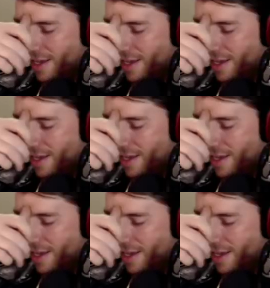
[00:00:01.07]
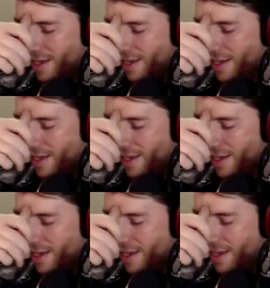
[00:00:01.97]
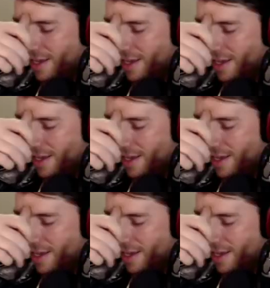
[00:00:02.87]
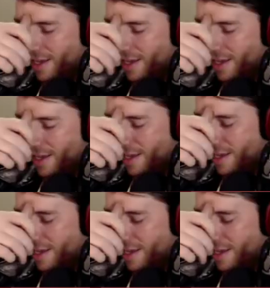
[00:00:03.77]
No words are spoken by the person on screen.